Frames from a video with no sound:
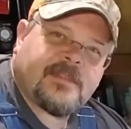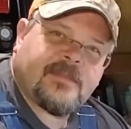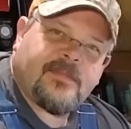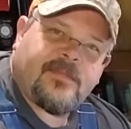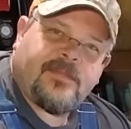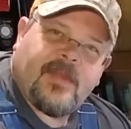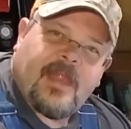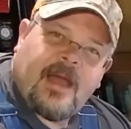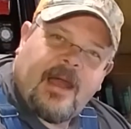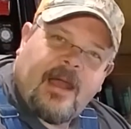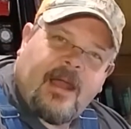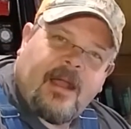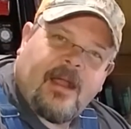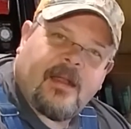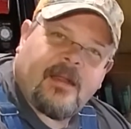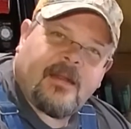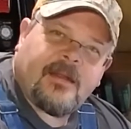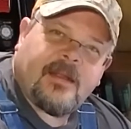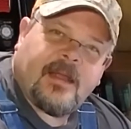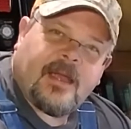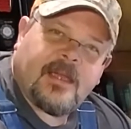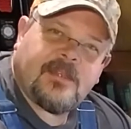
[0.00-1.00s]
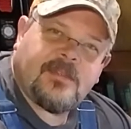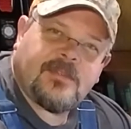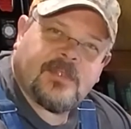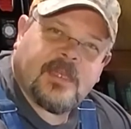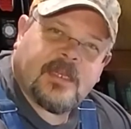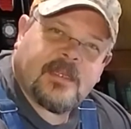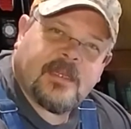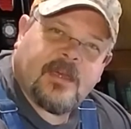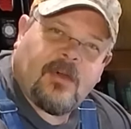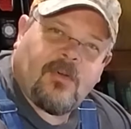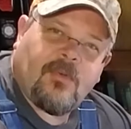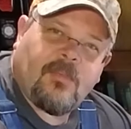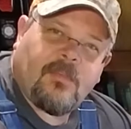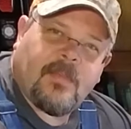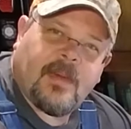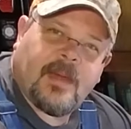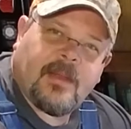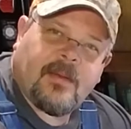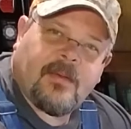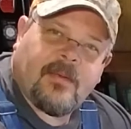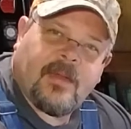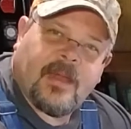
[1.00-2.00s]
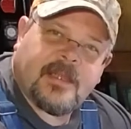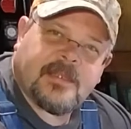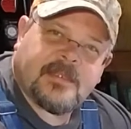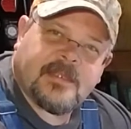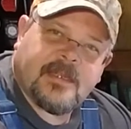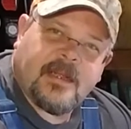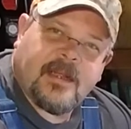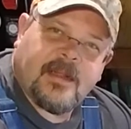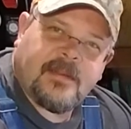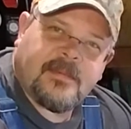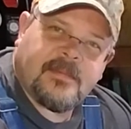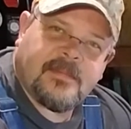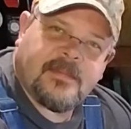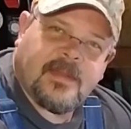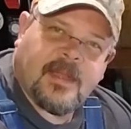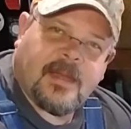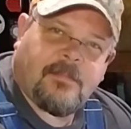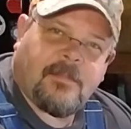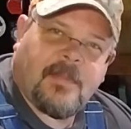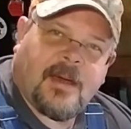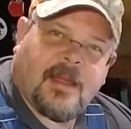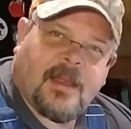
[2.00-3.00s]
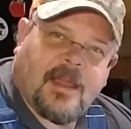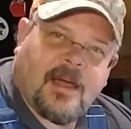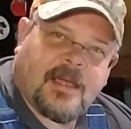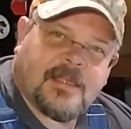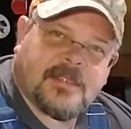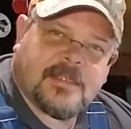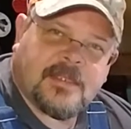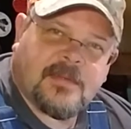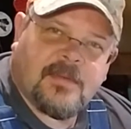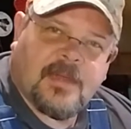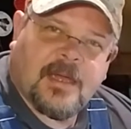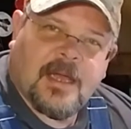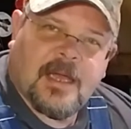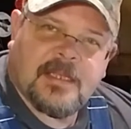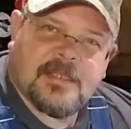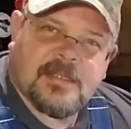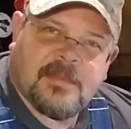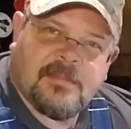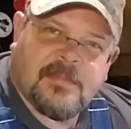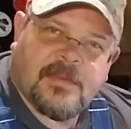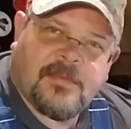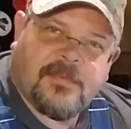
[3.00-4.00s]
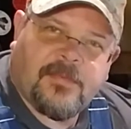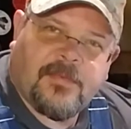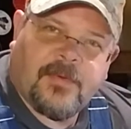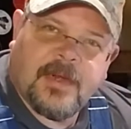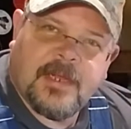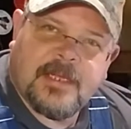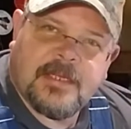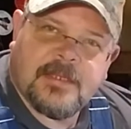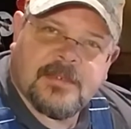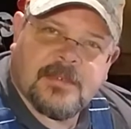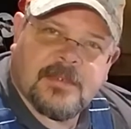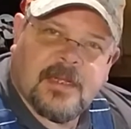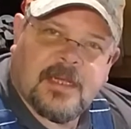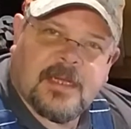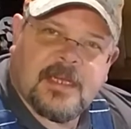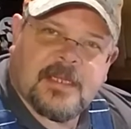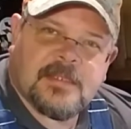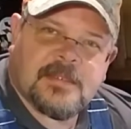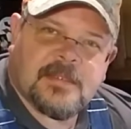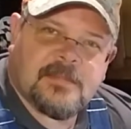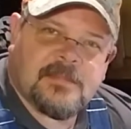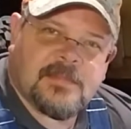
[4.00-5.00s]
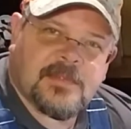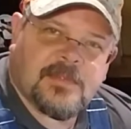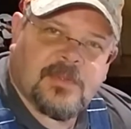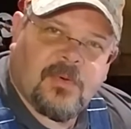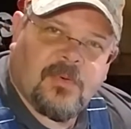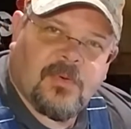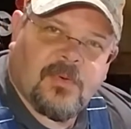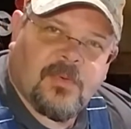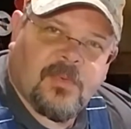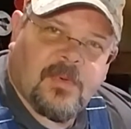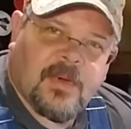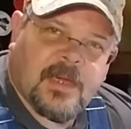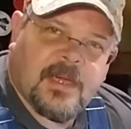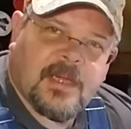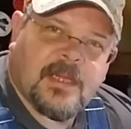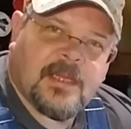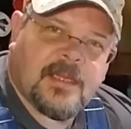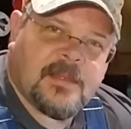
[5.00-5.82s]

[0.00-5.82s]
flour. I use that gold metal right there. I buy lots of it. I got some in the freezer. I got some stored away.